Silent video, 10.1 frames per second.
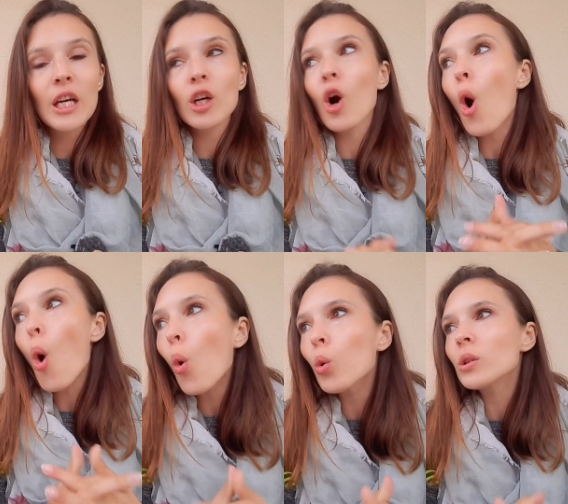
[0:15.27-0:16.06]

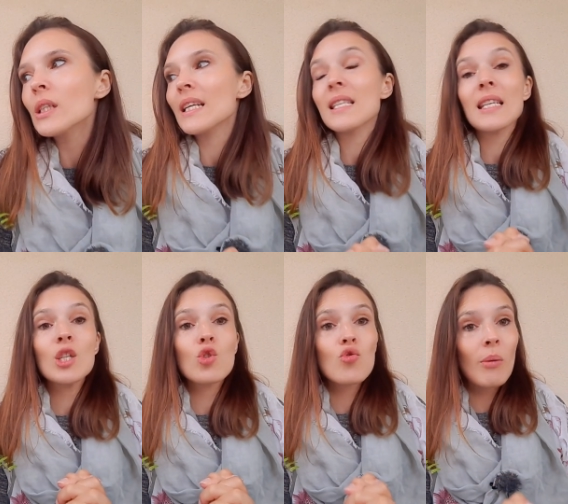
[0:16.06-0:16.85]
cold. It's
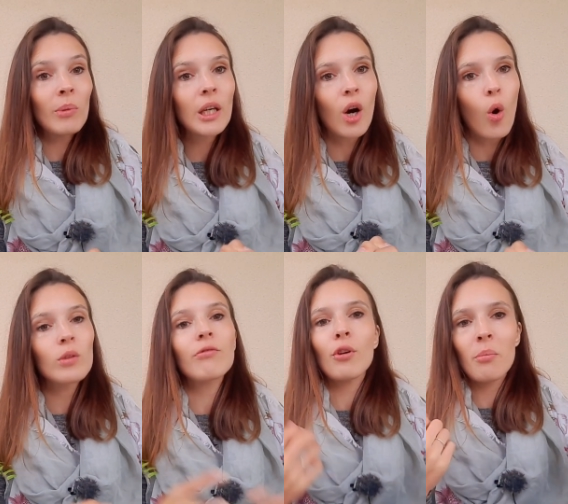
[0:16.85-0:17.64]
extremely
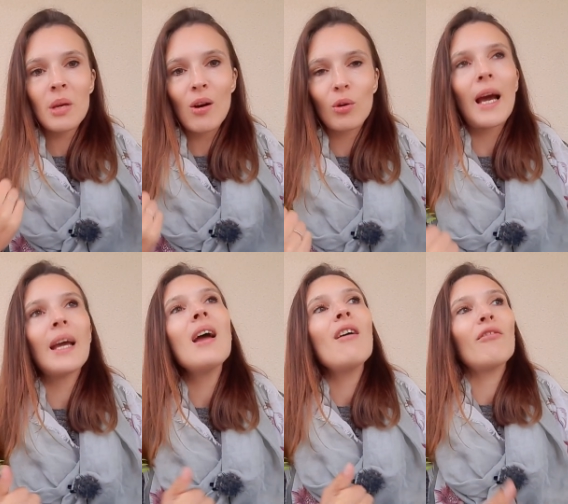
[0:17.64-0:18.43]
cold for me,
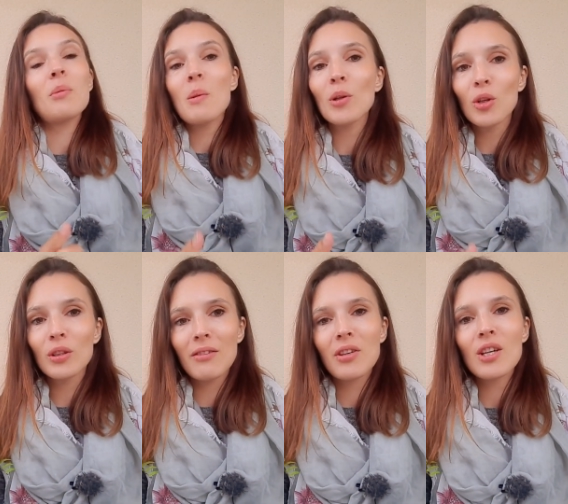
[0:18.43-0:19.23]
okay? For people who
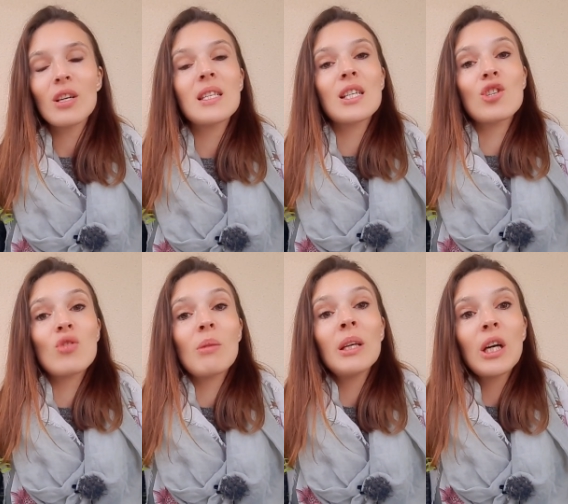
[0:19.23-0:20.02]
live here, it's
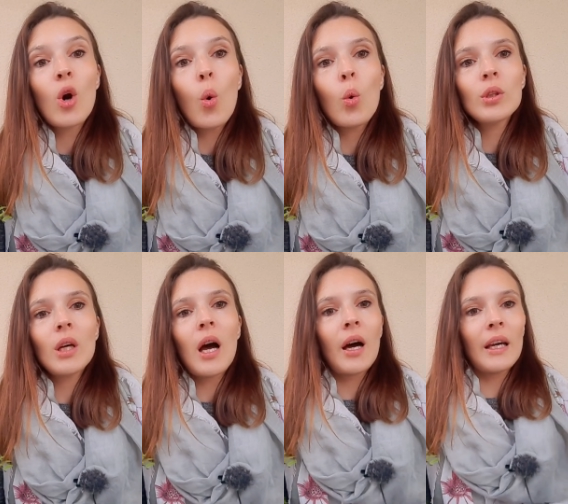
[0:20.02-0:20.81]
extremely cold.
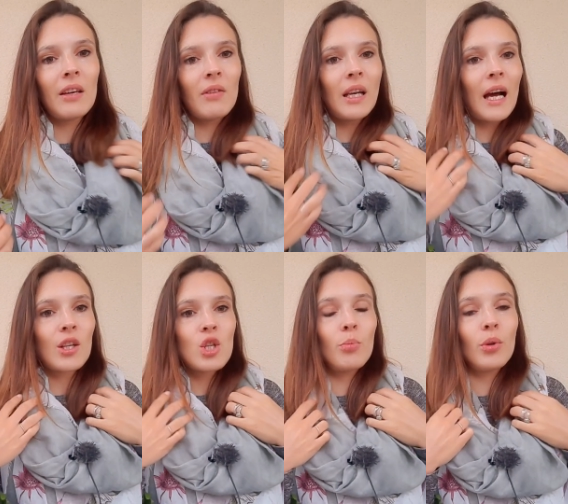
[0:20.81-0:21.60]
I even
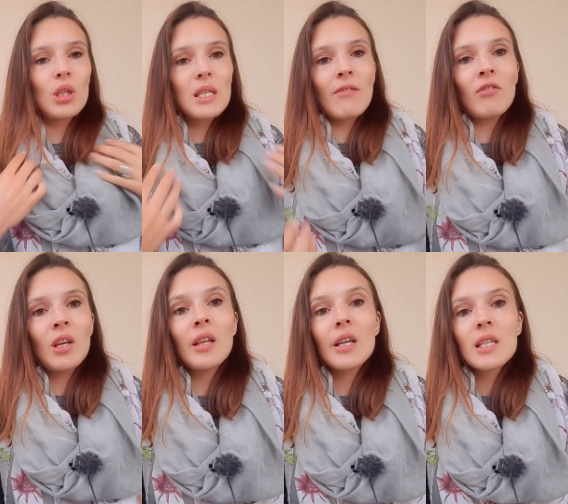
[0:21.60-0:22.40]
had to put
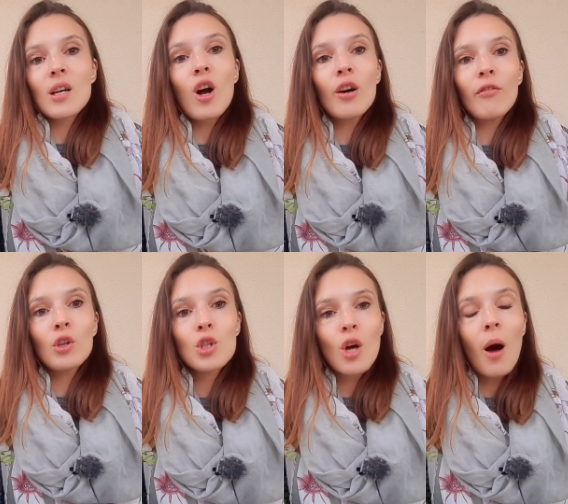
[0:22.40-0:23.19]
something like a scarf
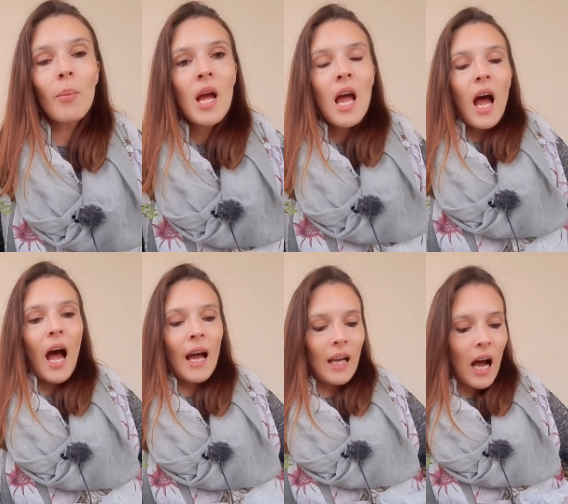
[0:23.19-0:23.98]
on top,
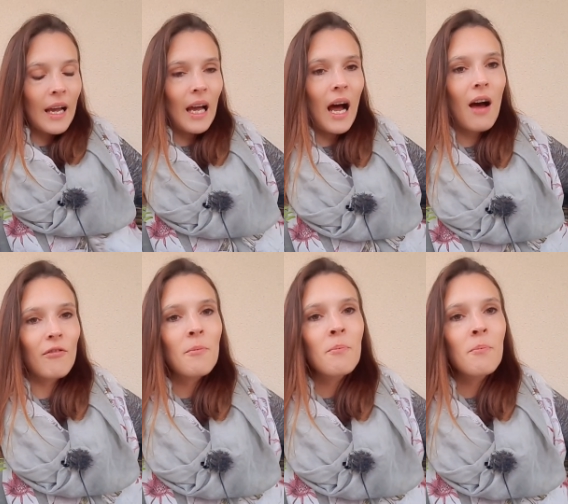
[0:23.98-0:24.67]
and I have